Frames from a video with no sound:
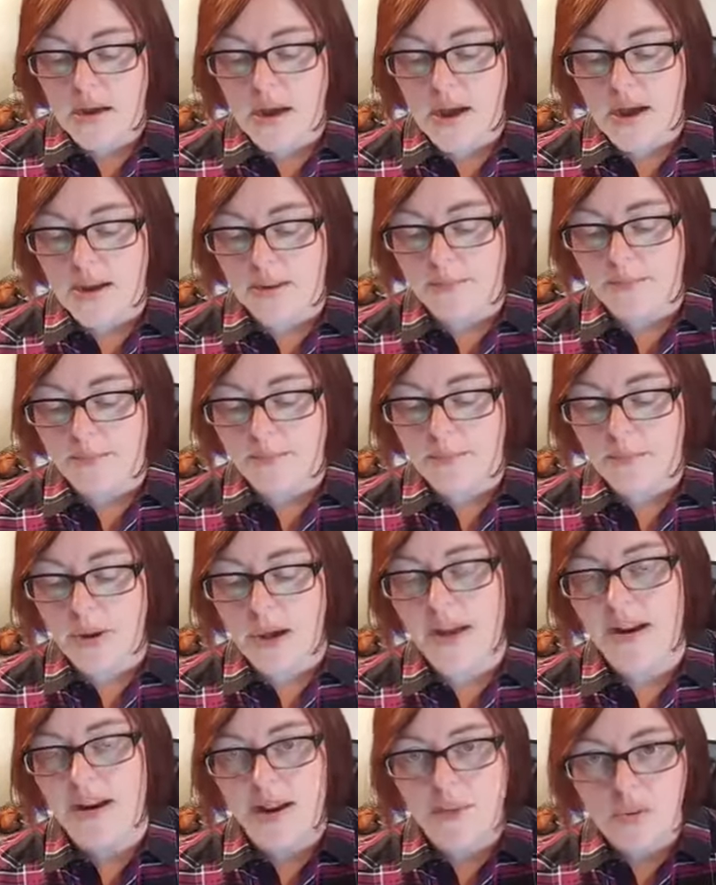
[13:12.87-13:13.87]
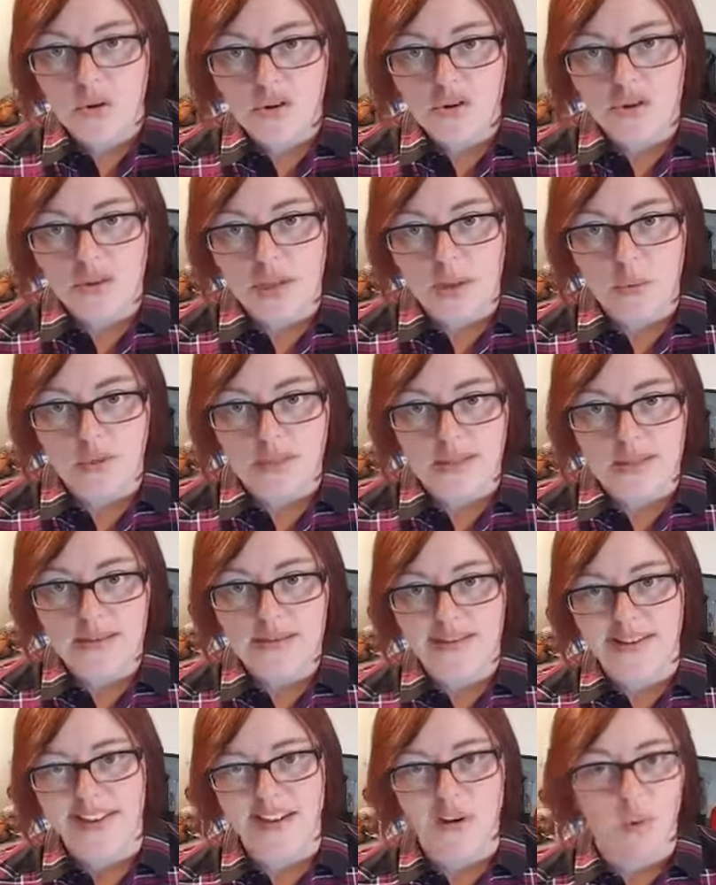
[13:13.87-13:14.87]
But I personally would
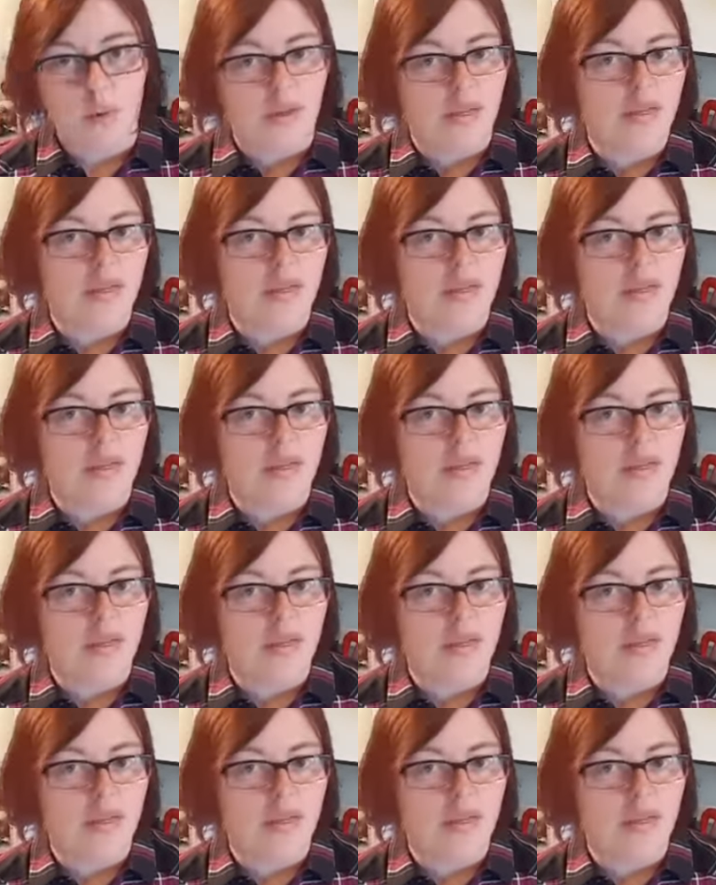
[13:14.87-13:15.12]
stick with